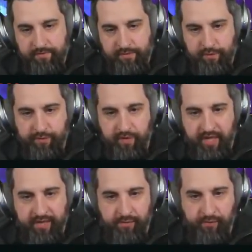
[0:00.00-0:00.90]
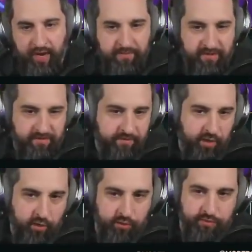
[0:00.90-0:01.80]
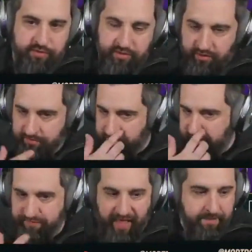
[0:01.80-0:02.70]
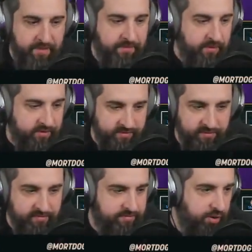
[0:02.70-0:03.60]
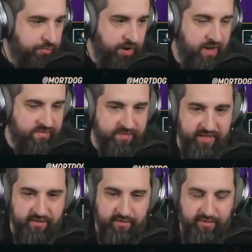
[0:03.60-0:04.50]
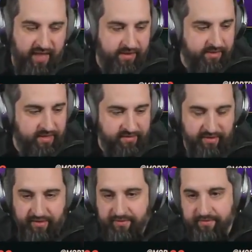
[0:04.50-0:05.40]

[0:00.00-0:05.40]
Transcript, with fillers: So if you're like, write me some code to make Flappy Birds, no problem, it can do that. Easy.